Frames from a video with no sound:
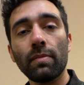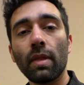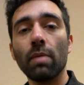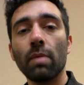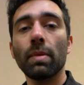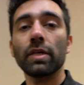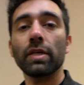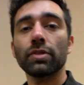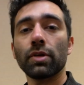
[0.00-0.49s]

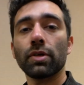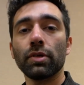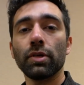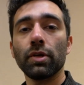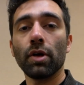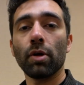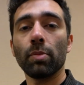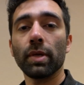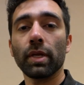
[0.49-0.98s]
make sure
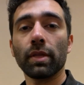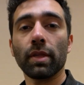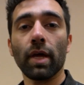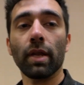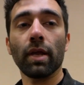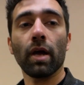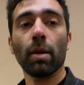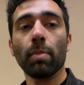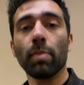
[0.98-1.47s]
you go pick
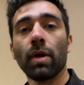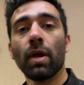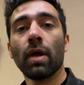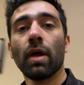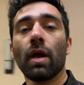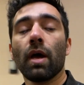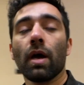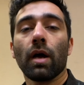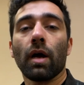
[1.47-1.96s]
that up.
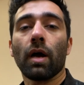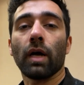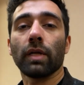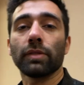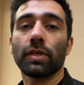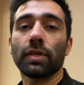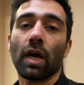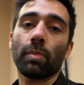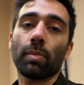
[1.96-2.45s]
On
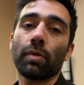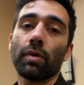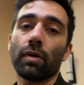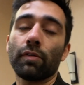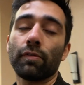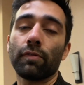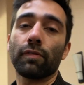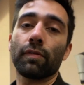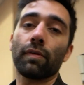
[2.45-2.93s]
top
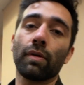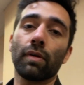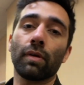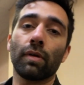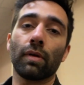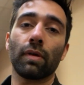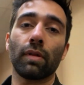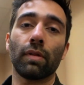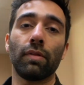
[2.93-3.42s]
of
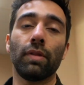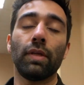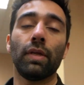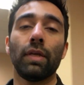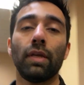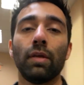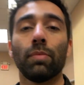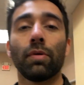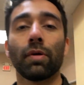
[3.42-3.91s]
the
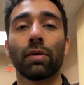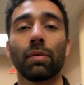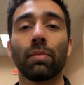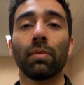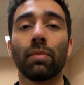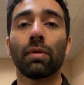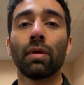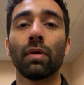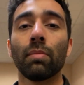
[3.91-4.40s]
ebook
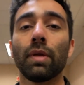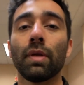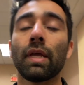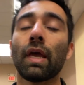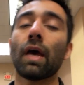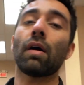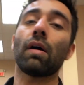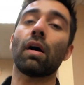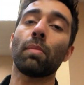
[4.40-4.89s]
being
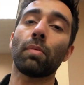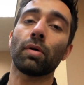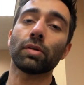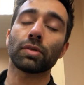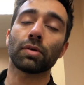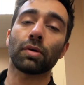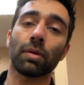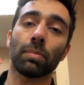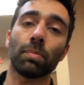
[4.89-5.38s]
out, I'm
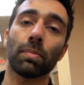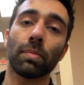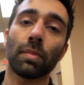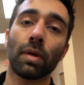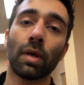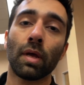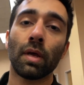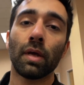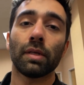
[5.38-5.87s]
also going to
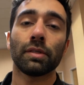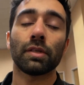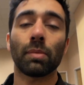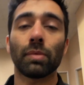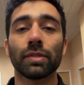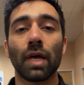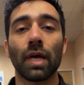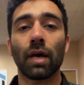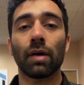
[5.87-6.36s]

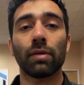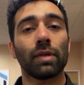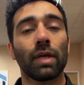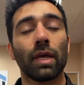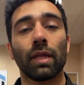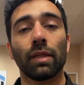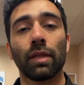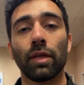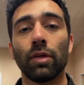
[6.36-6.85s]
double down
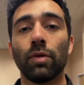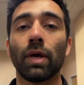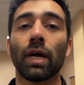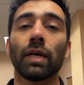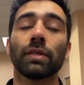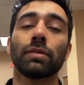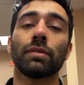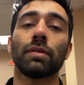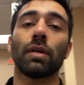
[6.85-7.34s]
and let you
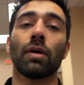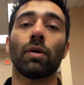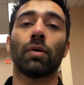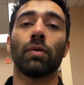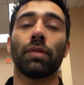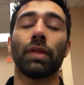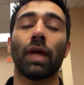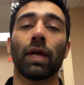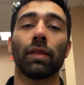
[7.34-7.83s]
guys know
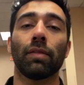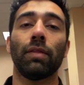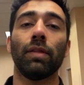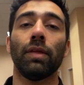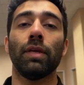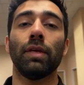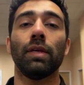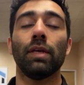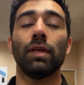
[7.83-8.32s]
that
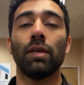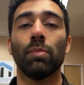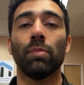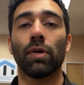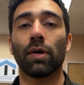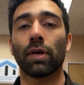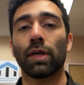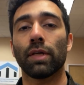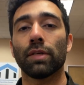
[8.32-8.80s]
the
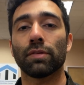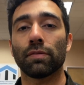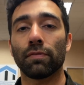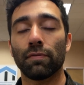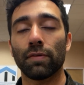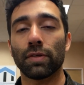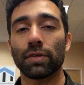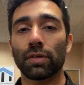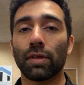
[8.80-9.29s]
ebook is
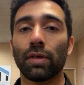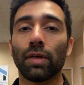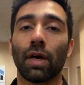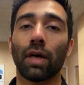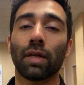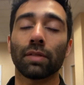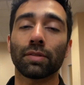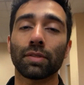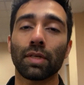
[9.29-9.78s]
officially
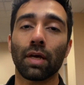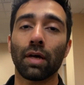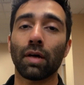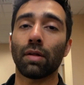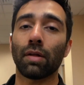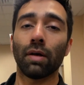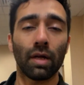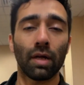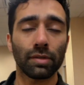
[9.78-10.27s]
on
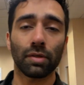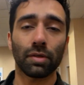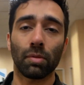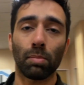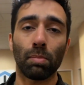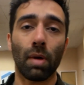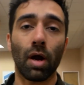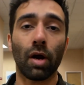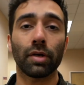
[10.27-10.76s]
sale
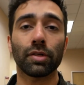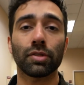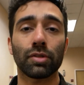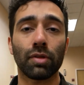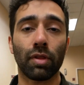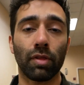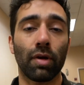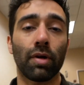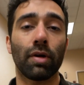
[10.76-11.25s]
until March
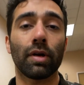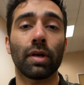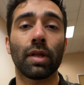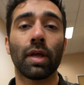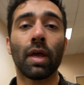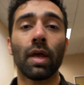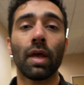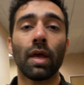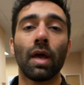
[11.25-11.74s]
3rd.
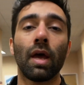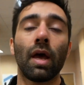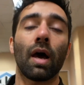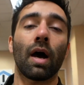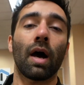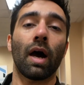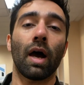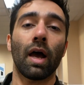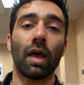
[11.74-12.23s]

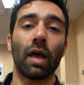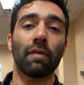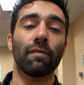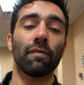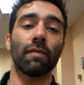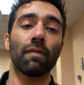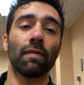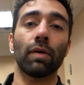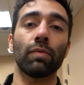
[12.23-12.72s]

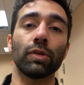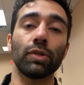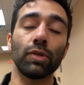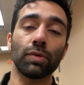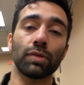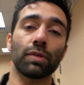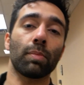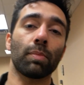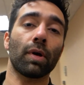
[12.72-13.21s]
I've
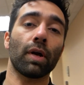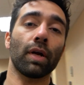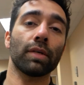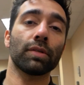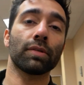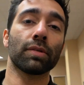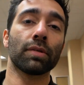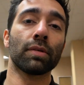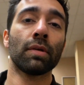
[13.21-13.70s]
reduced the
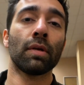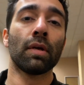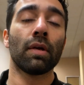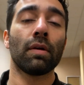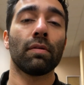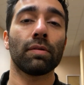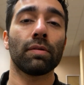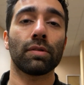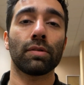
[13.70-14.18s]
price
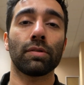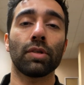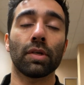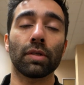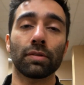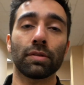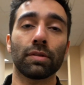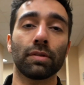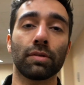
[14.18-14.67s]

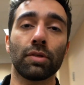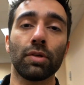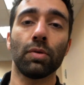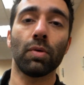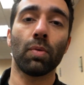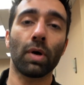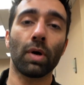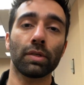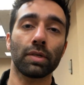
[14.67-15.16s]
just to
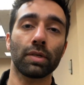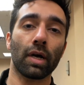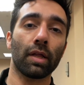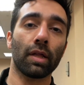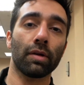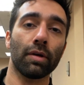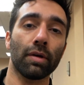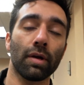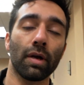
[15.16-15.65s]

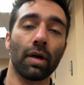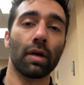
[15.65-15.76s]
$1